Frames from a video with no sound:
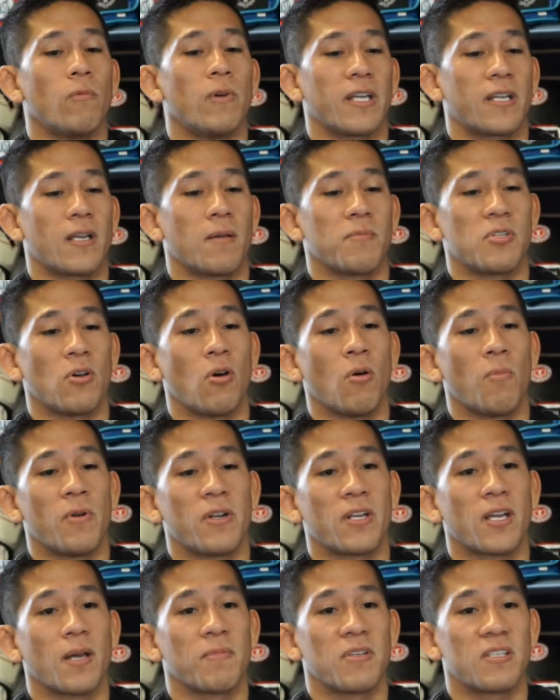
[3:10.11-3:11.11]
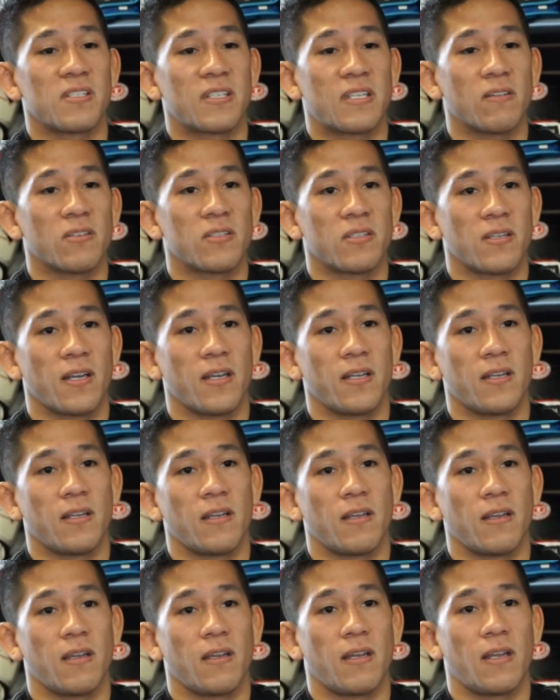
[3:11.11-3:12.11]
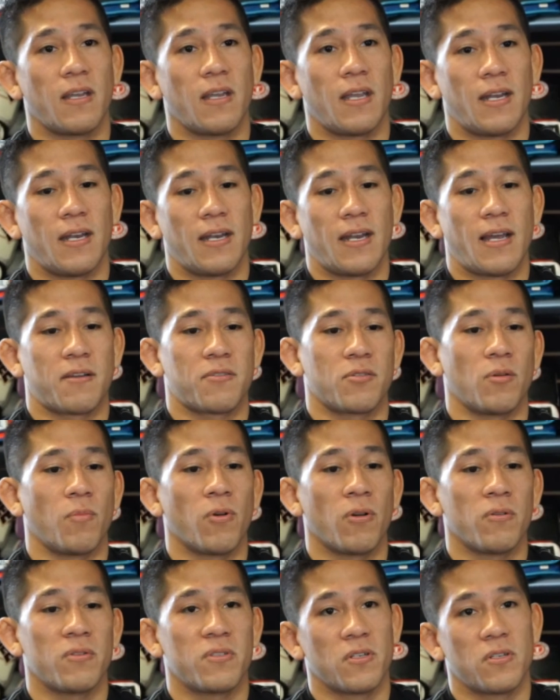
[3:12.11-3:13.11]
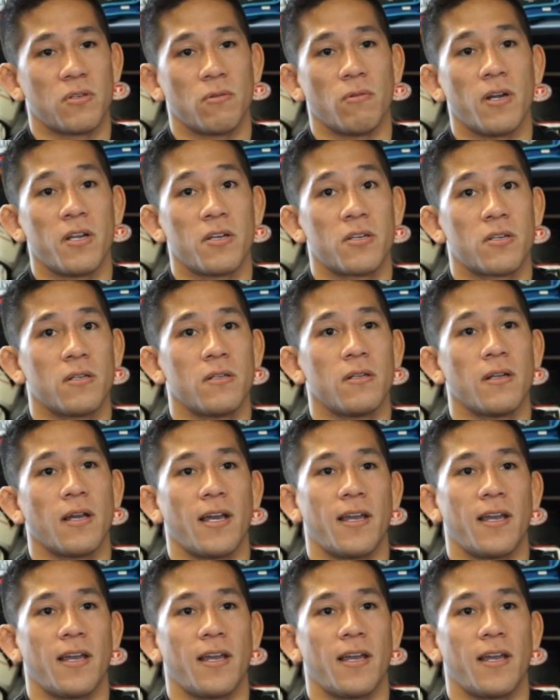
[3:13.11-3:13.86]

when it comes to opening up the skill set in an actual pro situation,